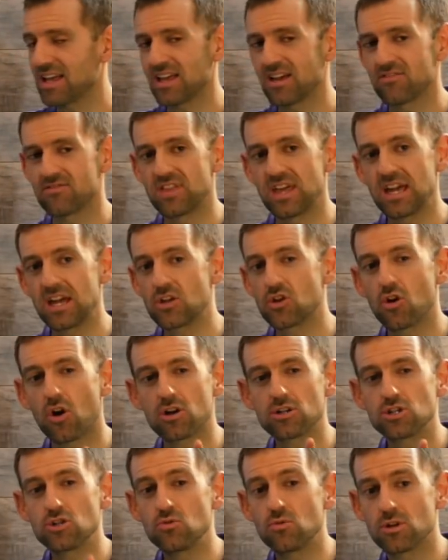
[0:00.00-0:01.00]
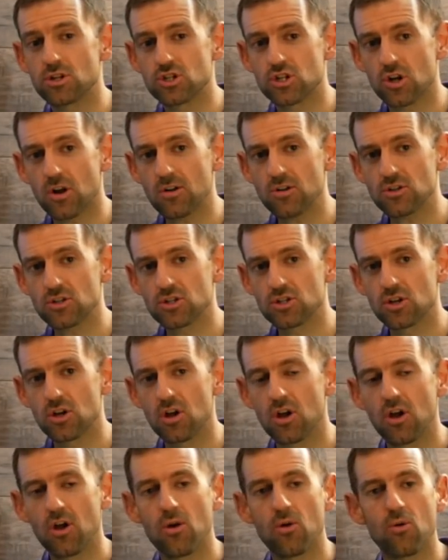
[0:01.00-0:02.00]
if they had gone to a church
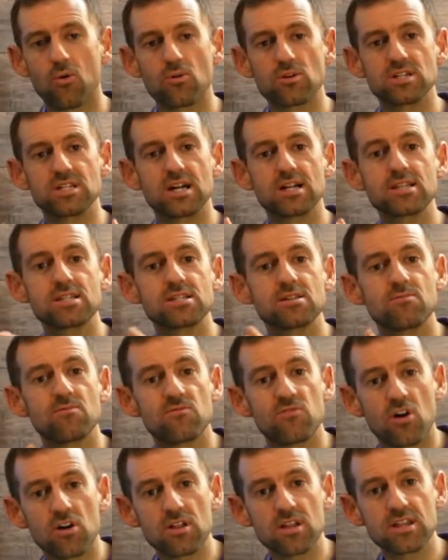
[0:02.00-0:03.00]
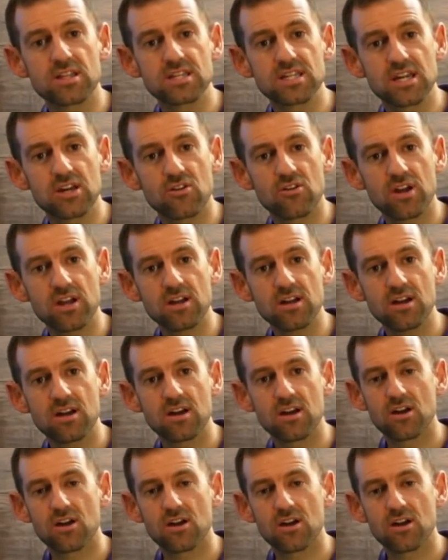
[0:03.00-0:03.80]
or done some volunteering,